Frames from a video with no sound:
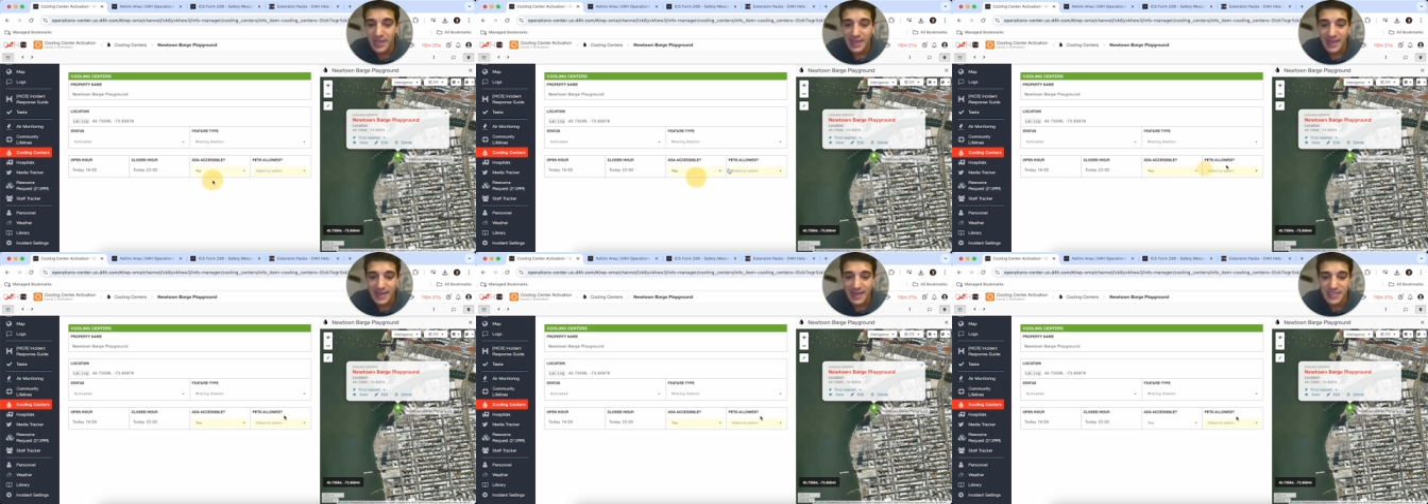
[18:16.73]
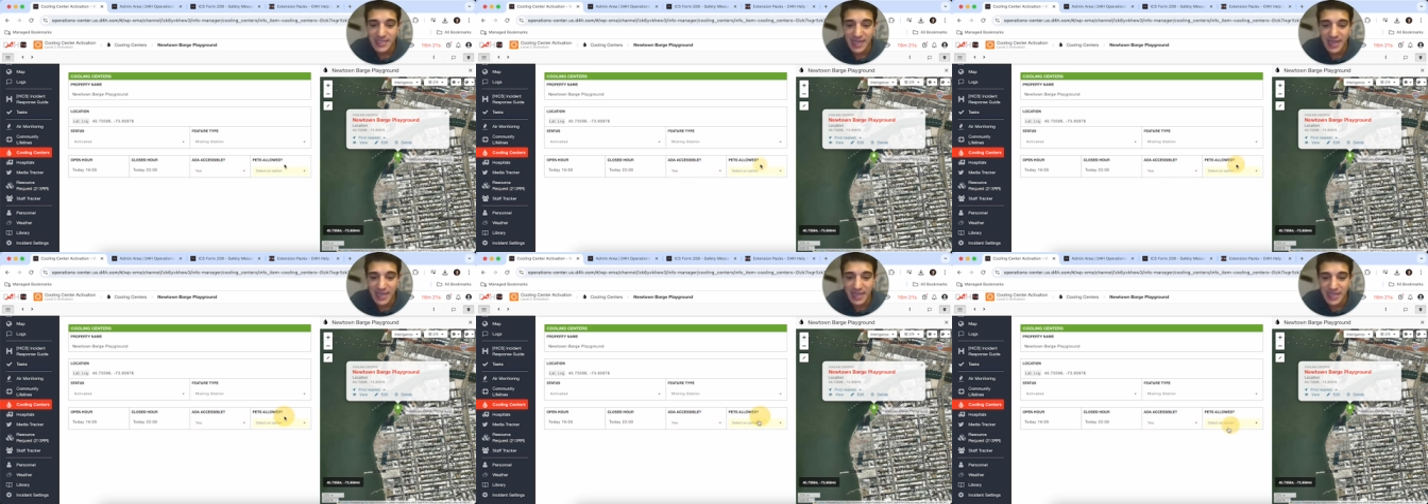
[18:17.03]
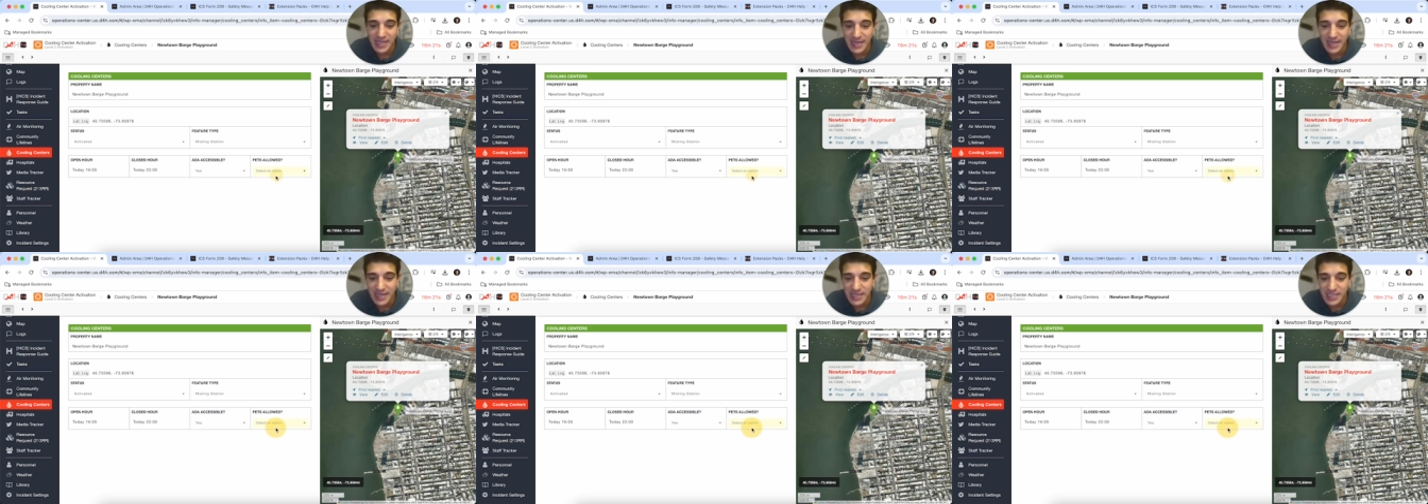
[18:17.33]
It is
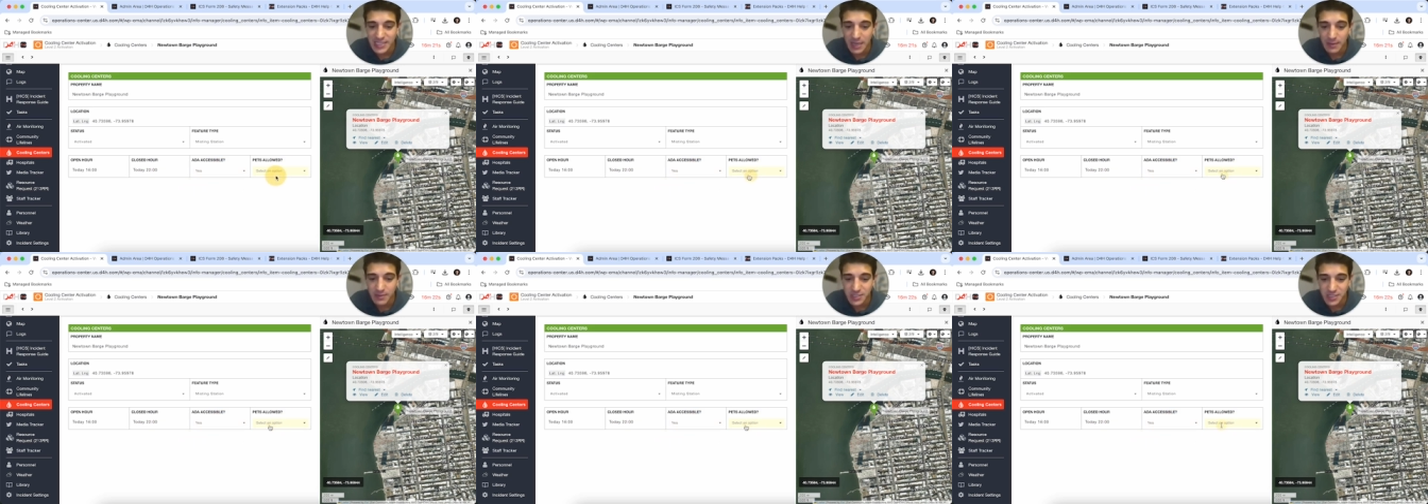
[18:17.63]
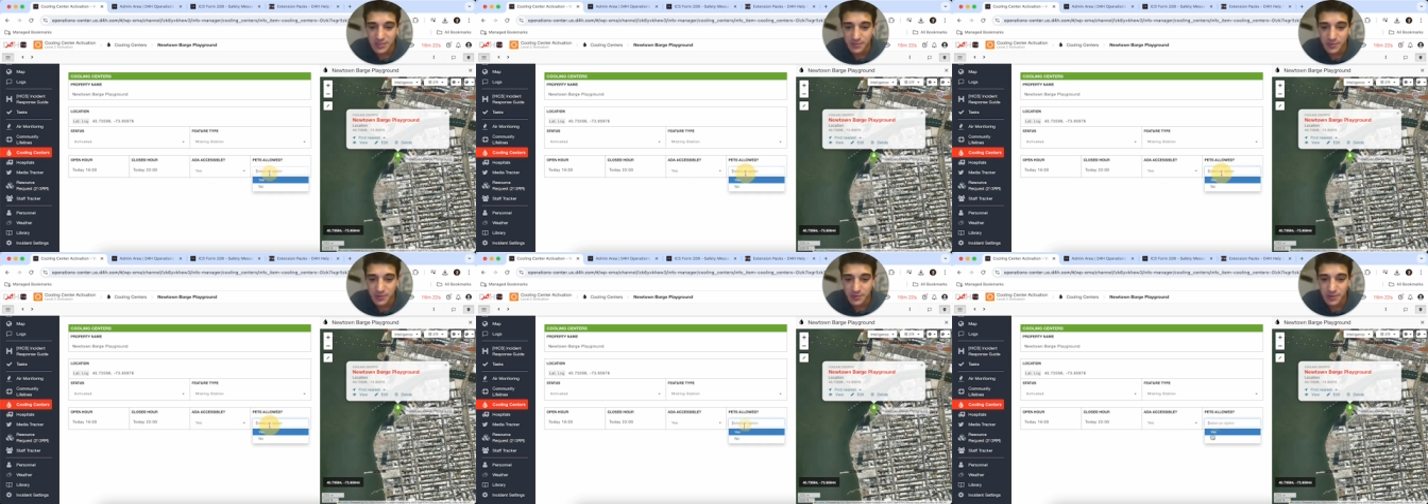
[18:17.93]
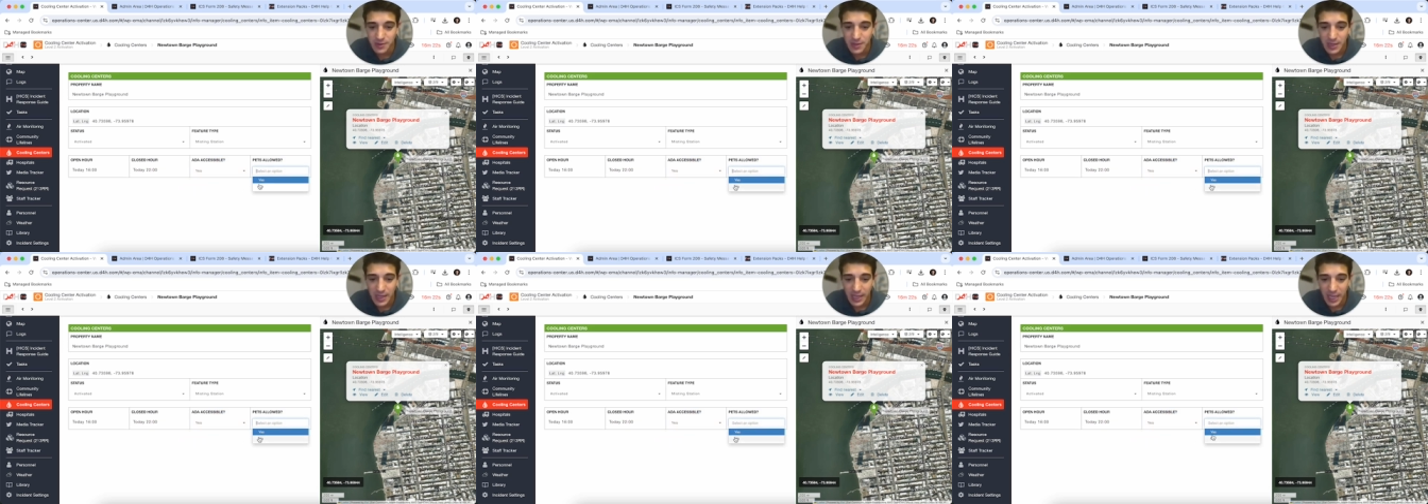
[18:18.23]
ADA
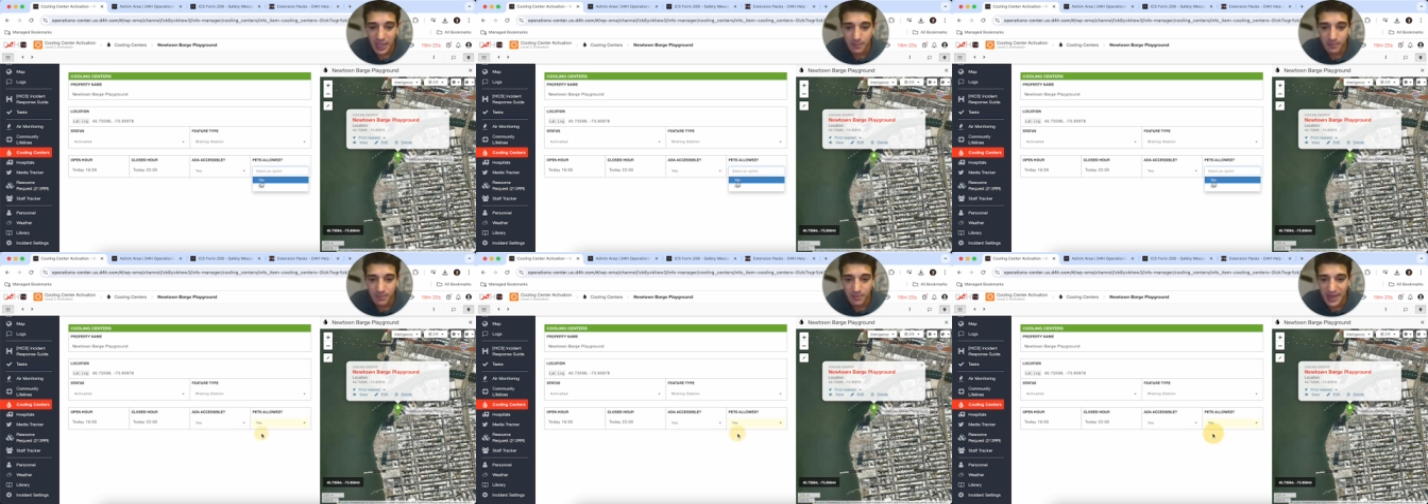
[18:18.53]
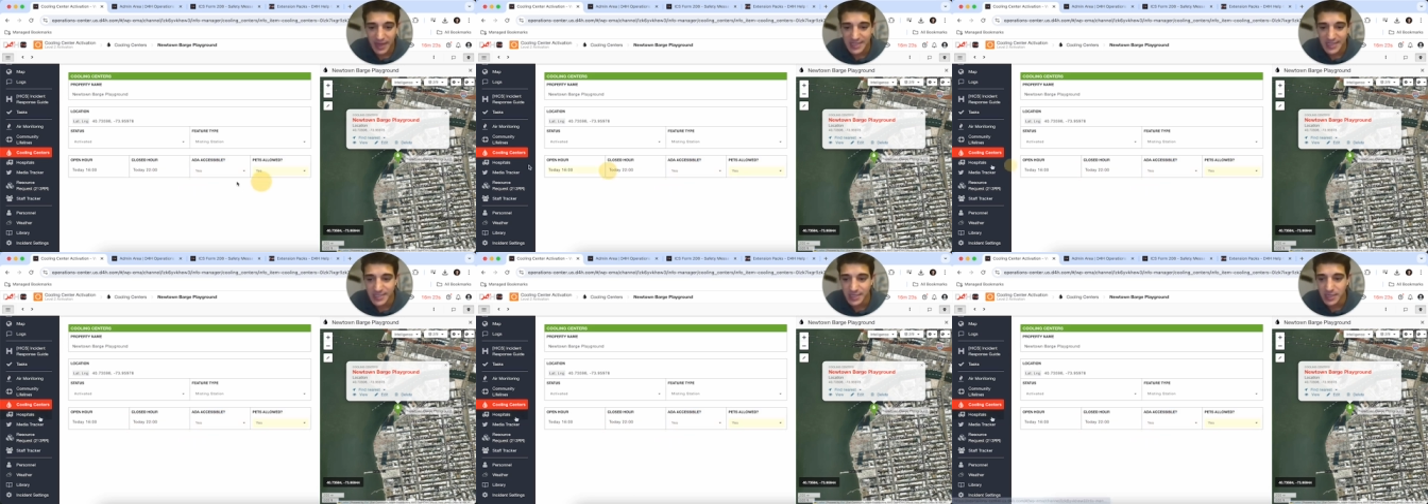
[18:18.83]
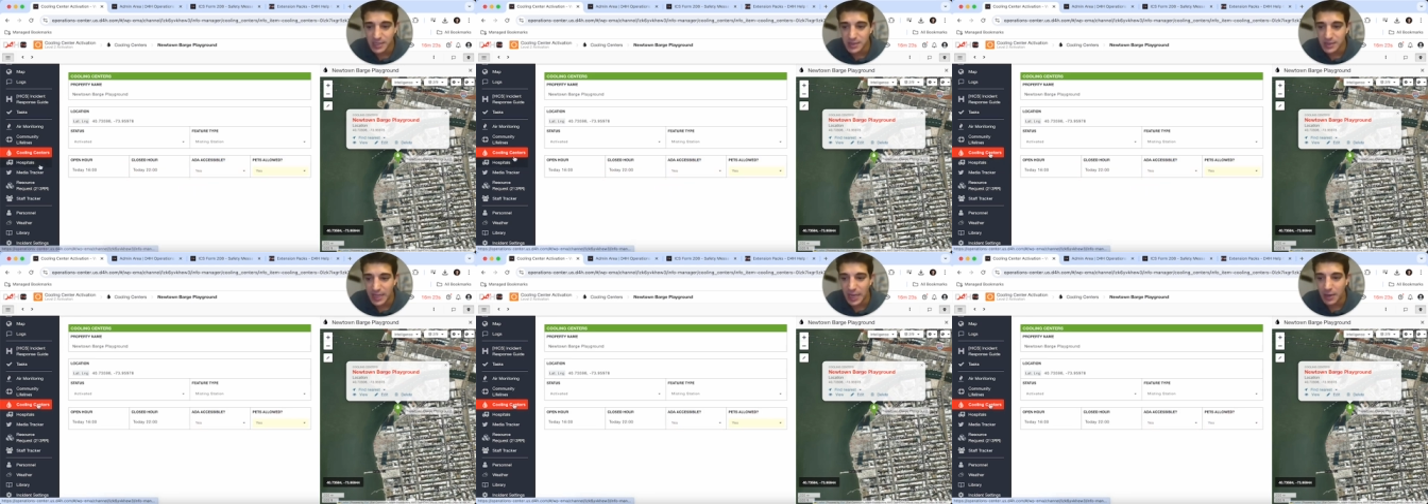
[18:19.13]
accessible and pets
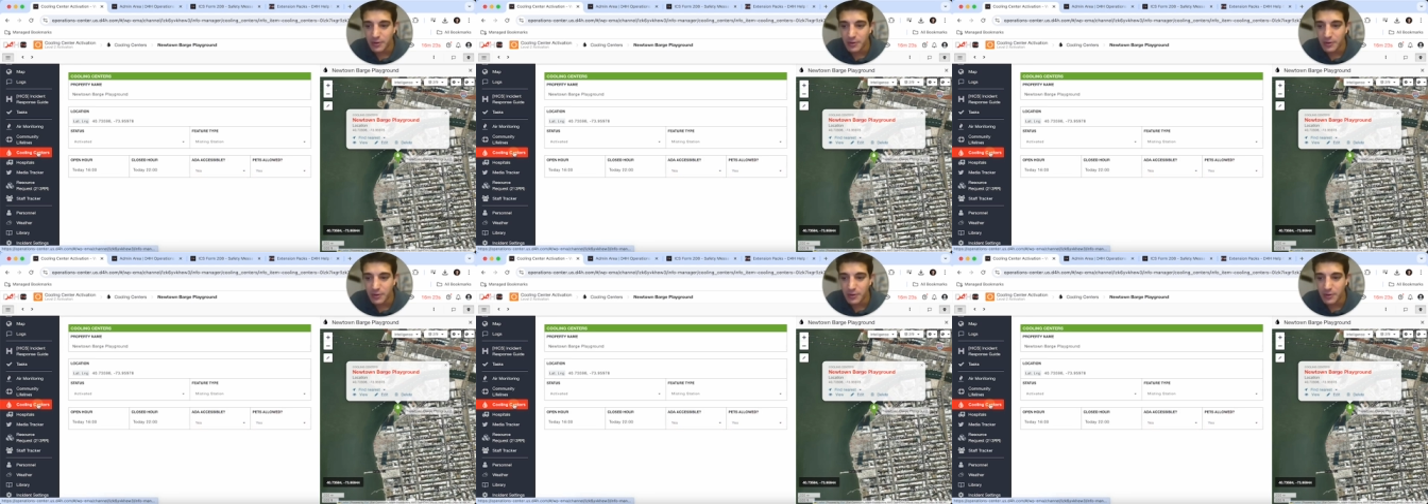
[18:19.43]
allowed.